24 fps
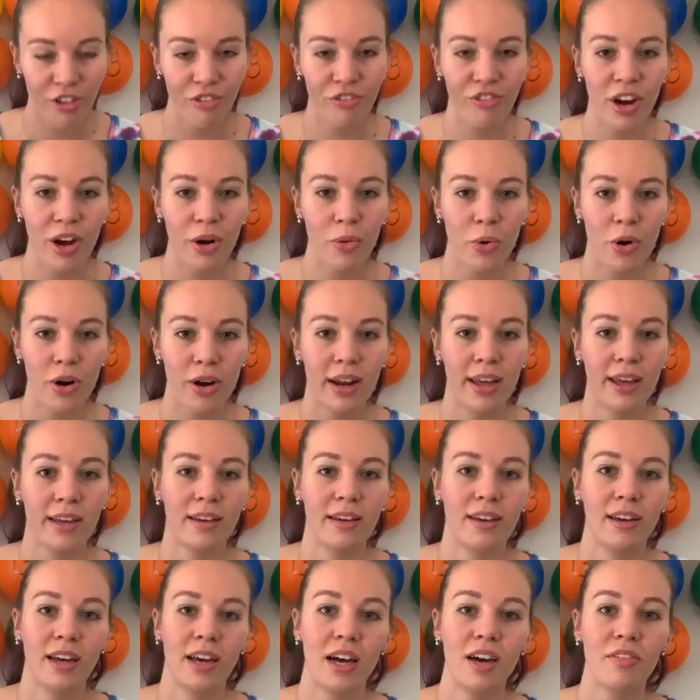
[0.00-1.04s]
Fair
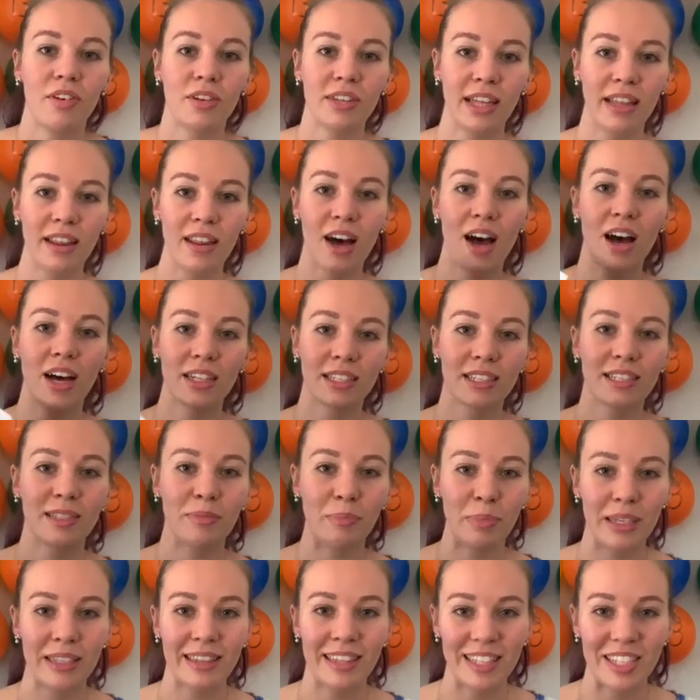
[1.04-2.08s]
warning, I've only
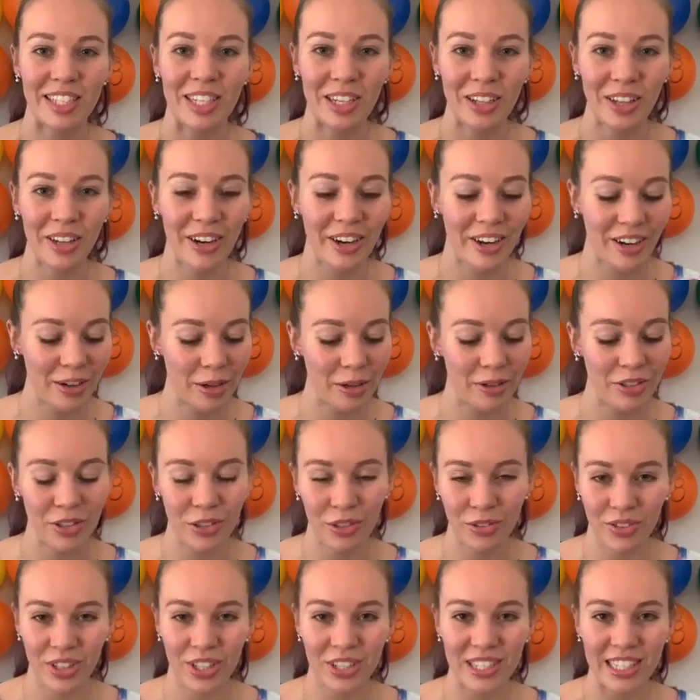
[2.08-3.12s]
beat the dealer,
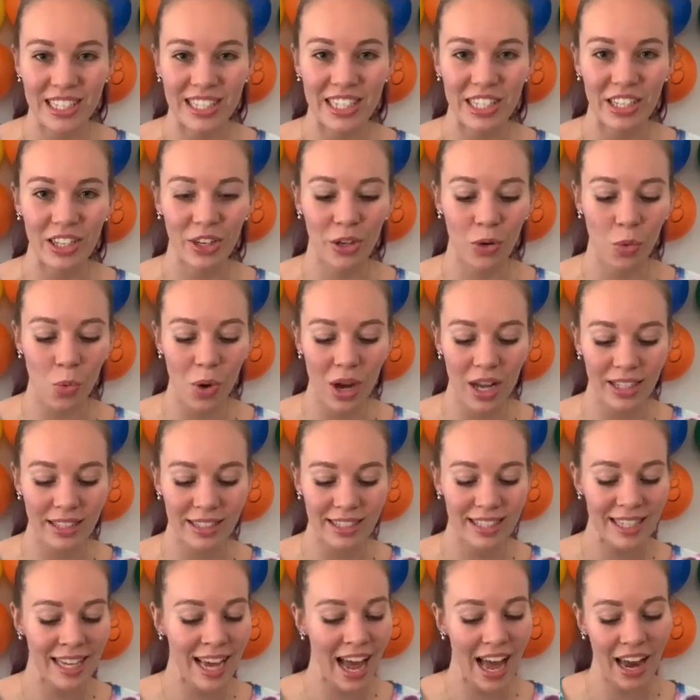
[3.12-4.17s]
you versus dealer
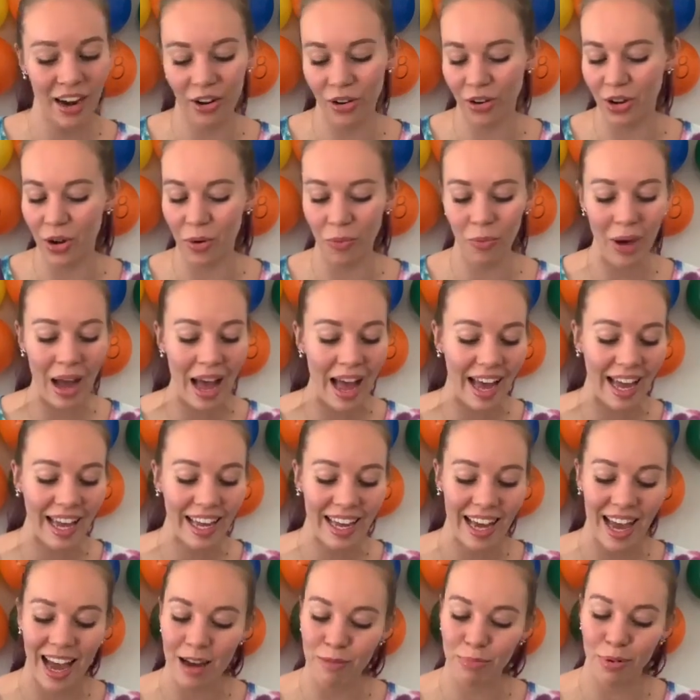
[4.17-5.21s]
once. I don't know
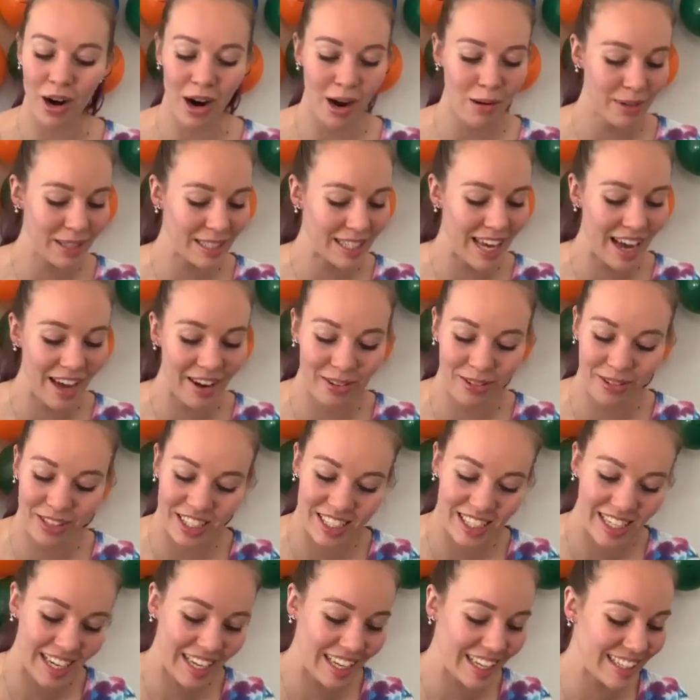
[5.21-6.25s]
why. I promise I don't
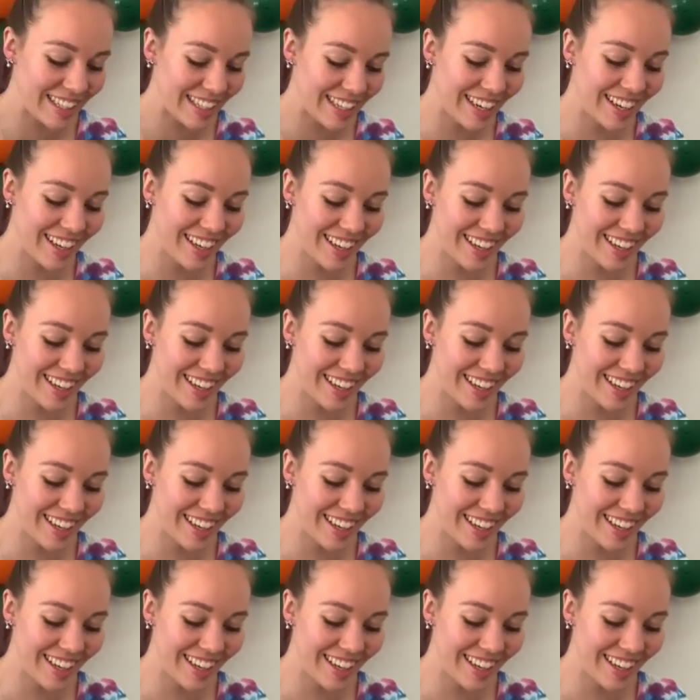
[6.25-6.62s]
cheat.